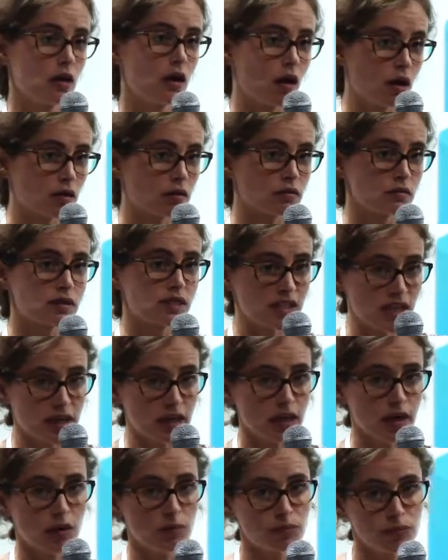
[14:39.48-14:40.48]
on
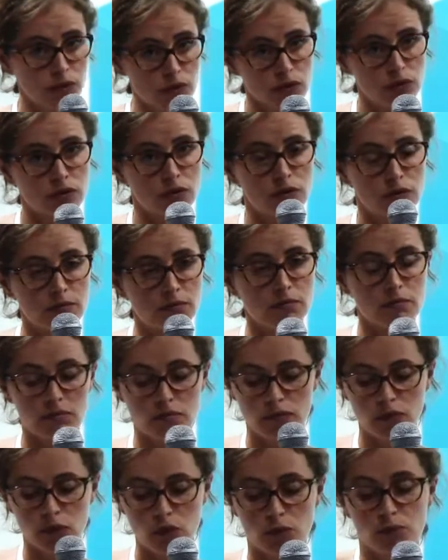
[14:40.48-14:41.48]
setting up
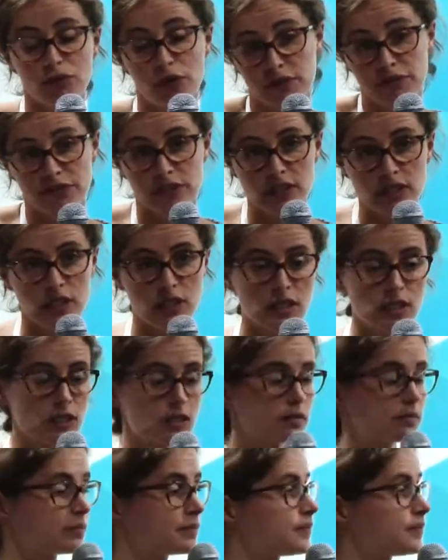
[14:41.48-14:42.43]
your preferences?